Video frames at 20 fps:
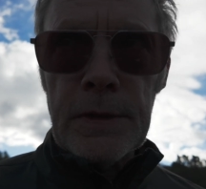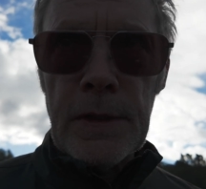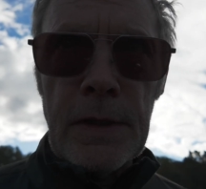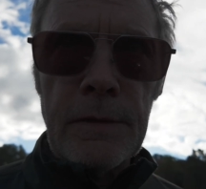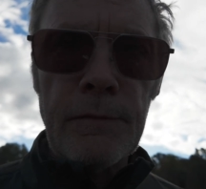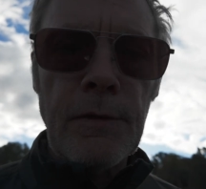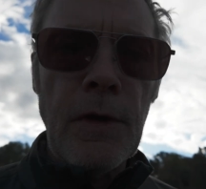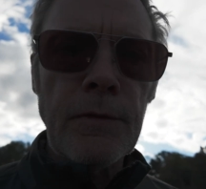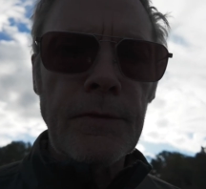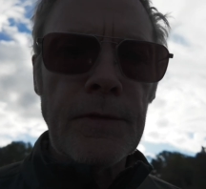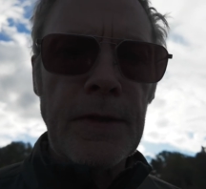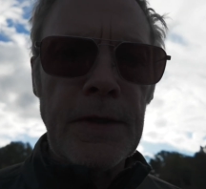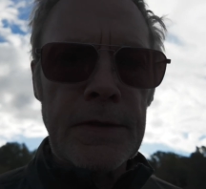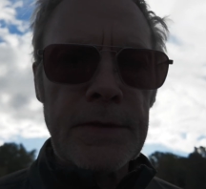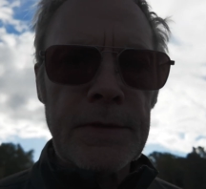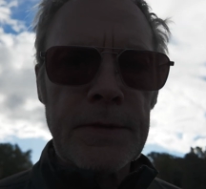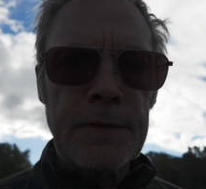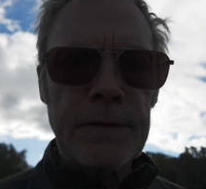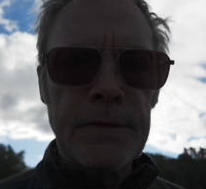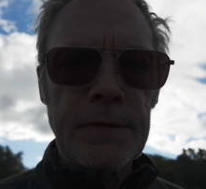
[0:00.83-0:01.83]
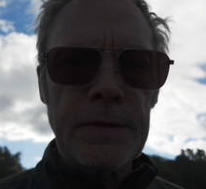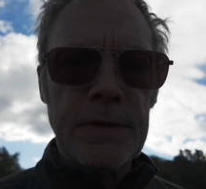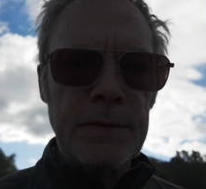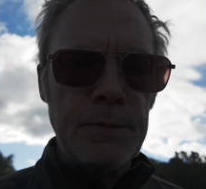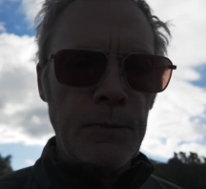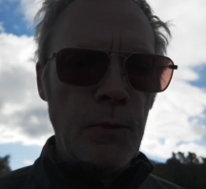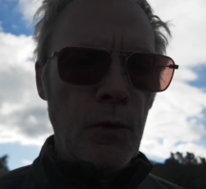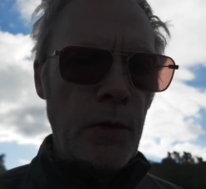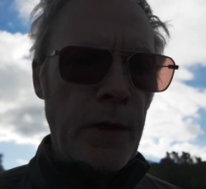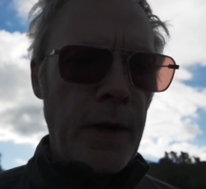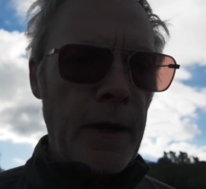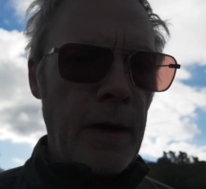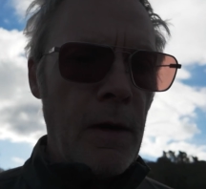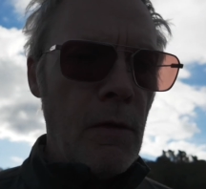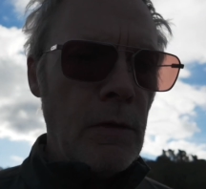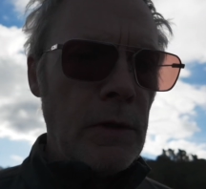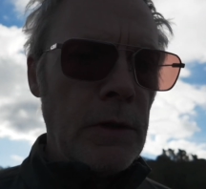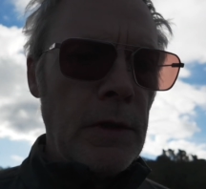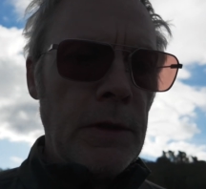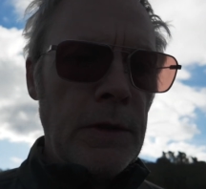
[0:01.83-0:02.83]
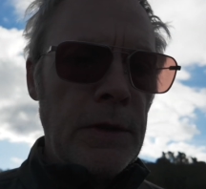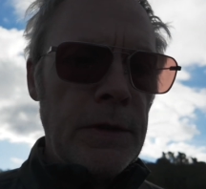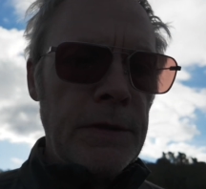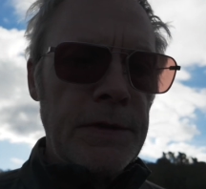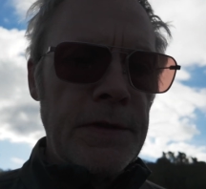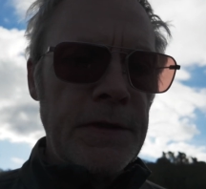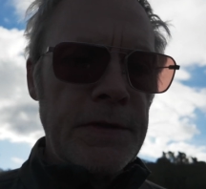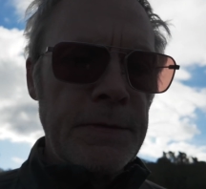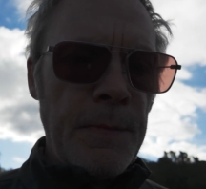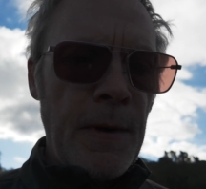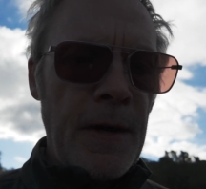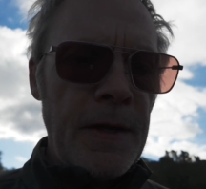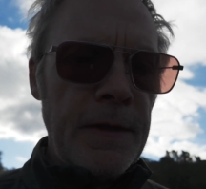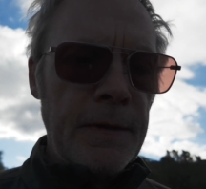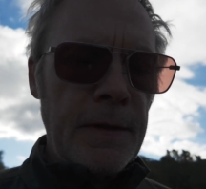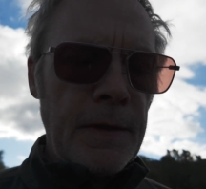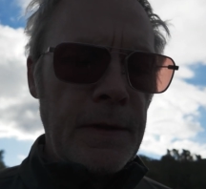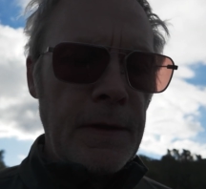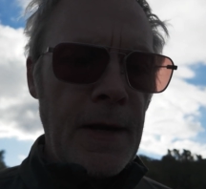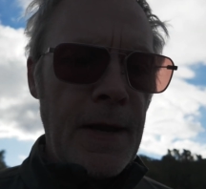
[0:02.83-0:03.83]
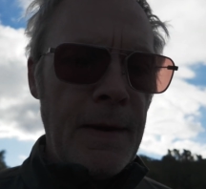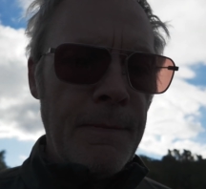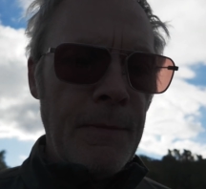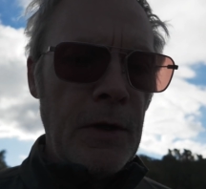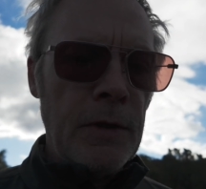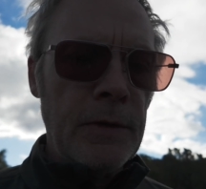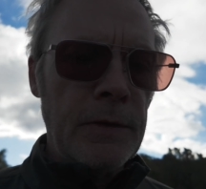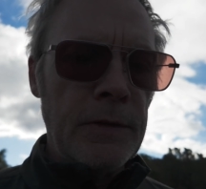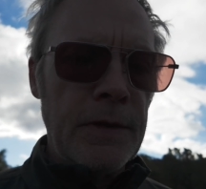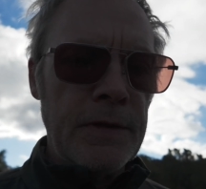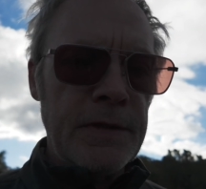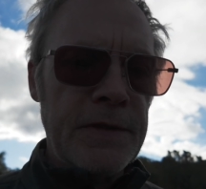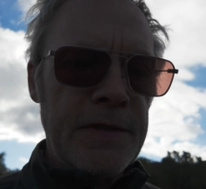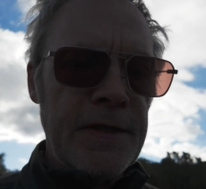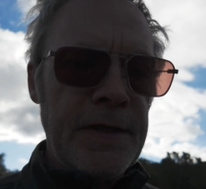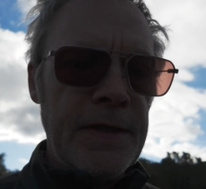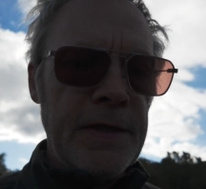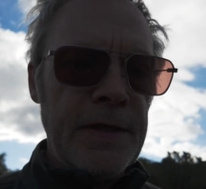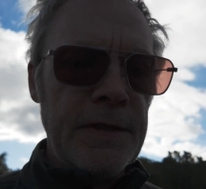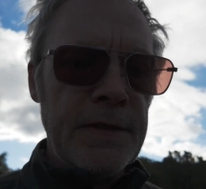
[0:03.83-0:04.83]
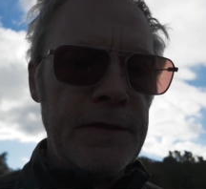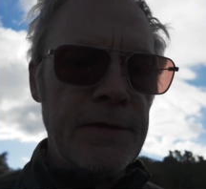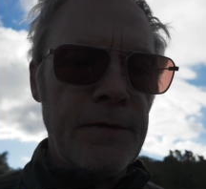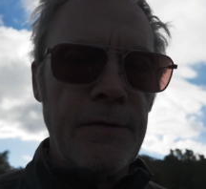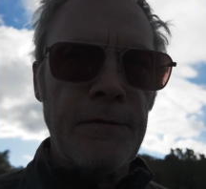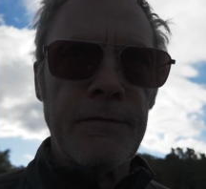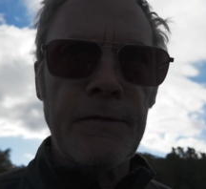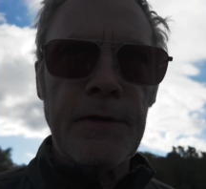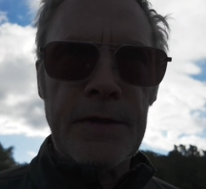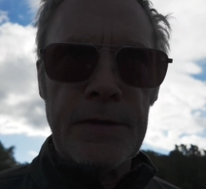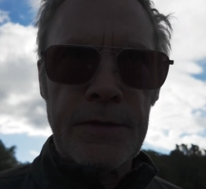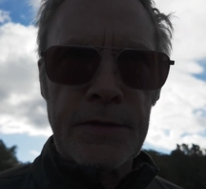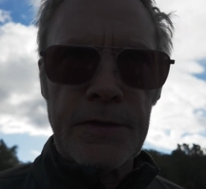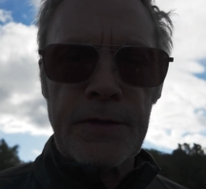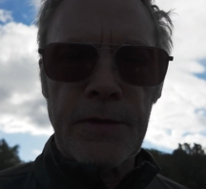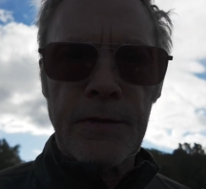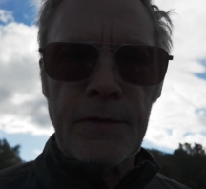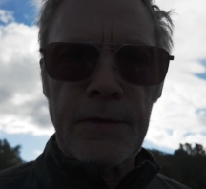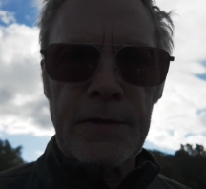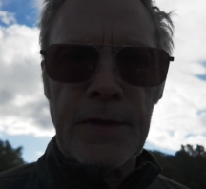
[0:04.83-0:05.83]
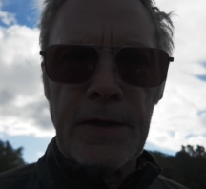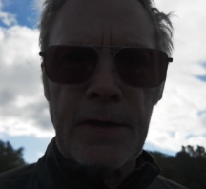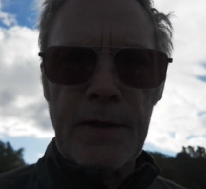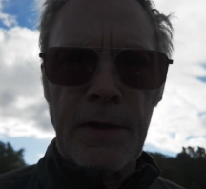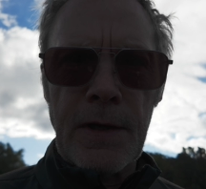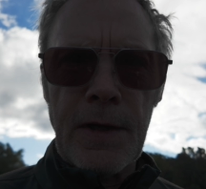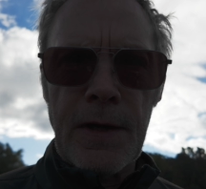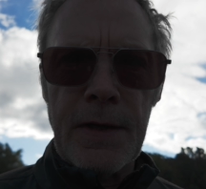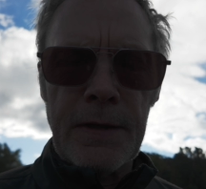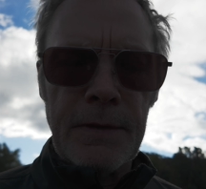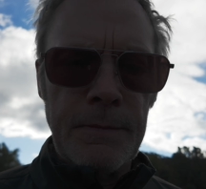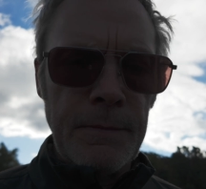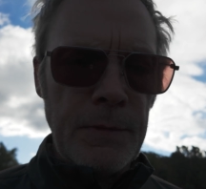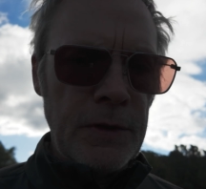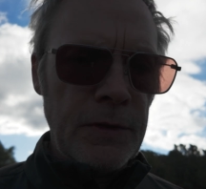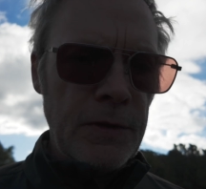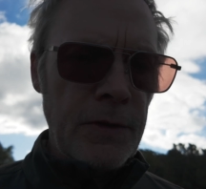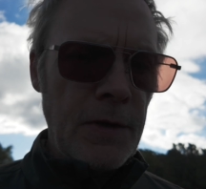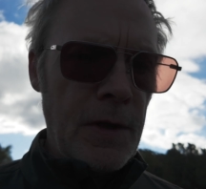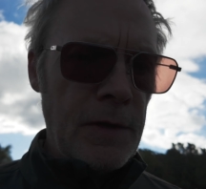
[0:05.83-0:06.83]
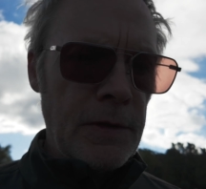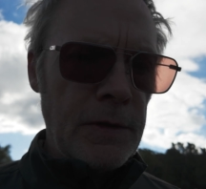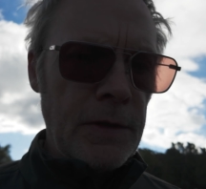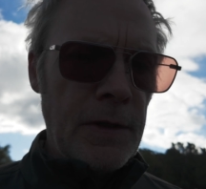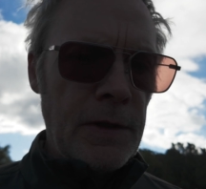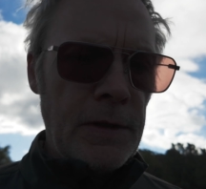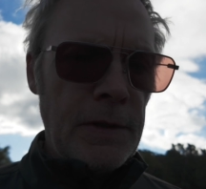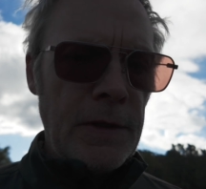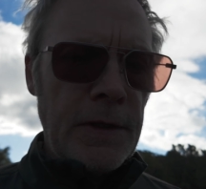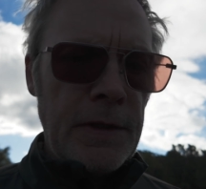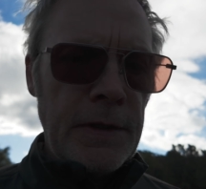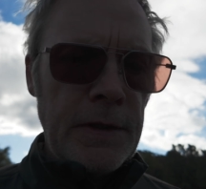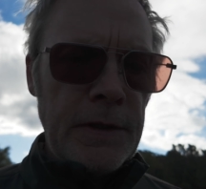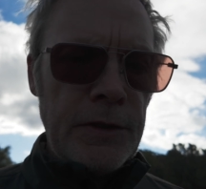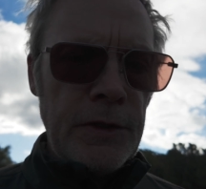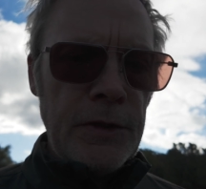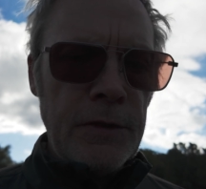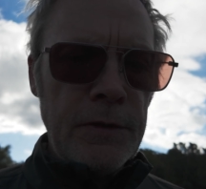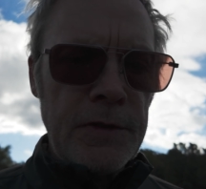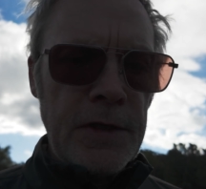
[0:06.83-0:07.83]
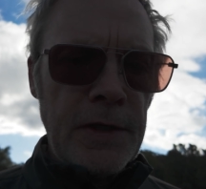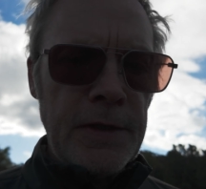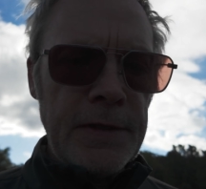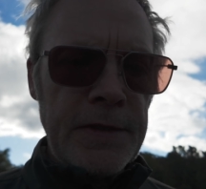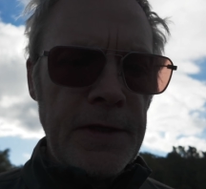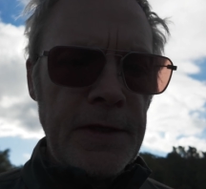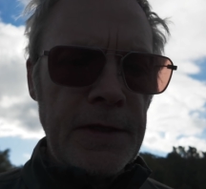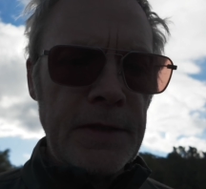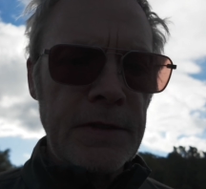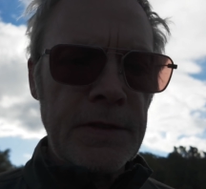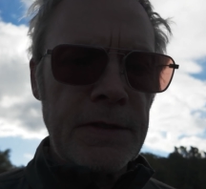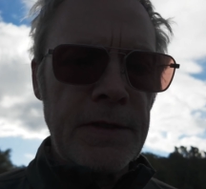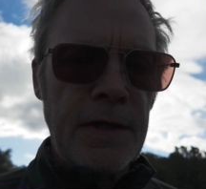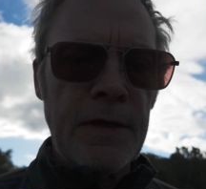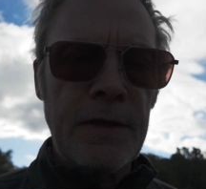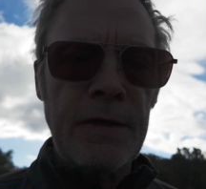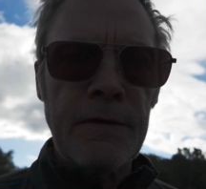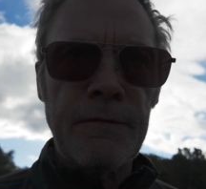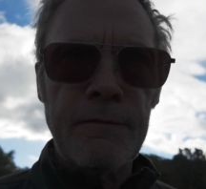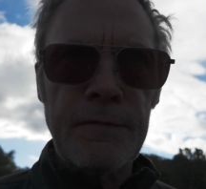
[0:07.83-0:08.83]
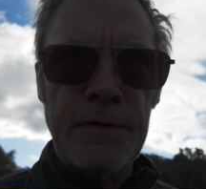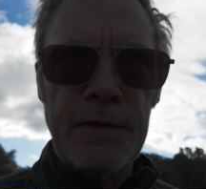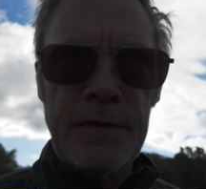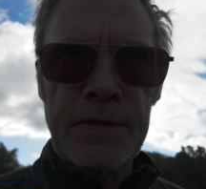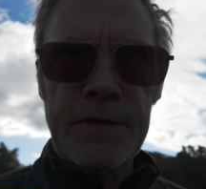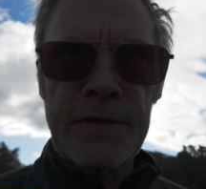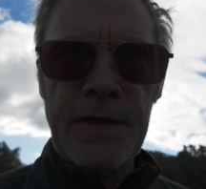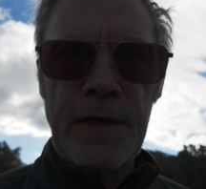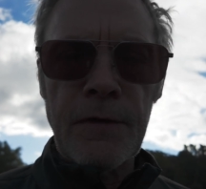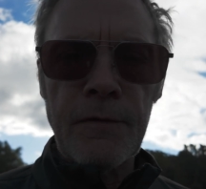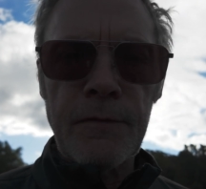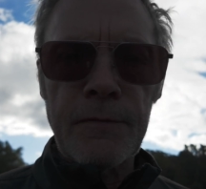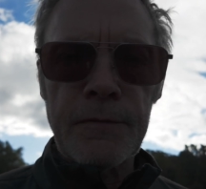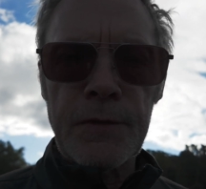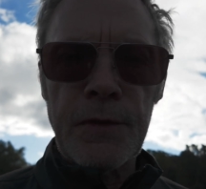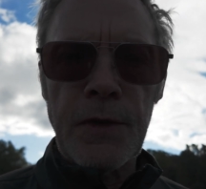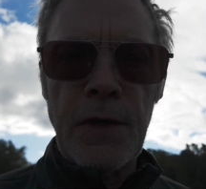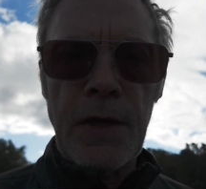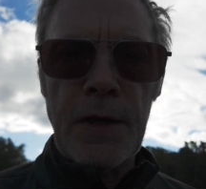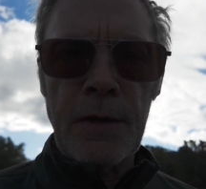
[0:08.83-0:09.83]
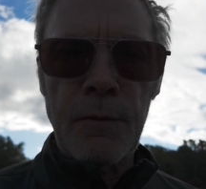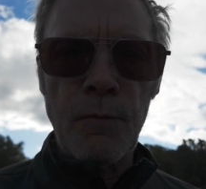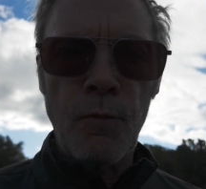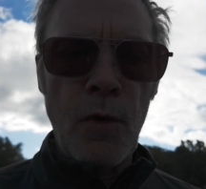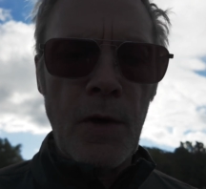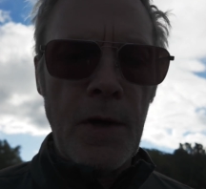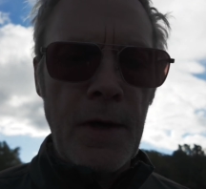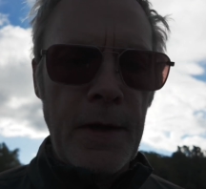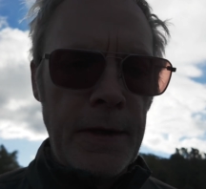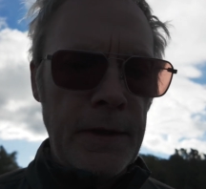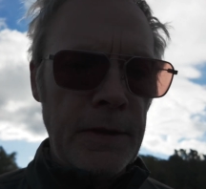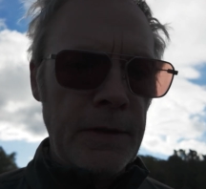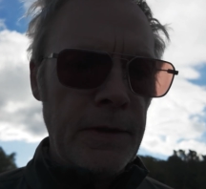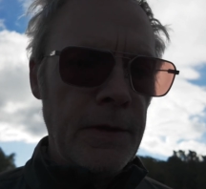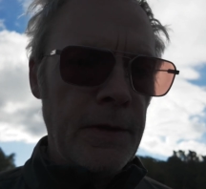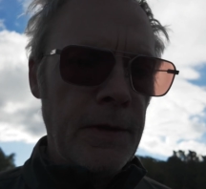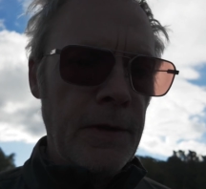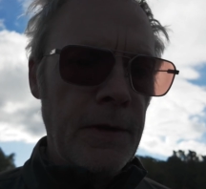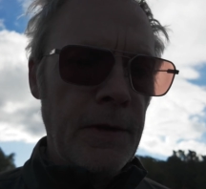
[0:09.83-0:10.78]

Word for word: I wrote this morning. Despite the glamour and tease of instant enlightenment, it usually takes time for the self to unwind,